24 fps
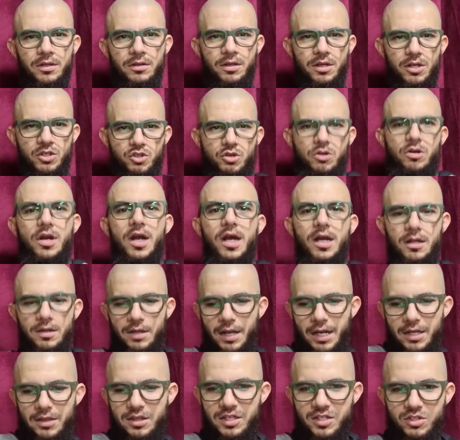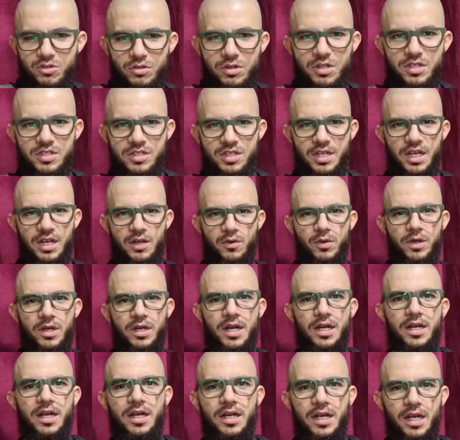You just go like this to the steering
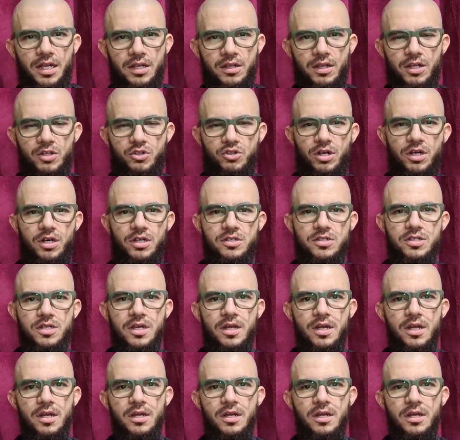wheel and it turns.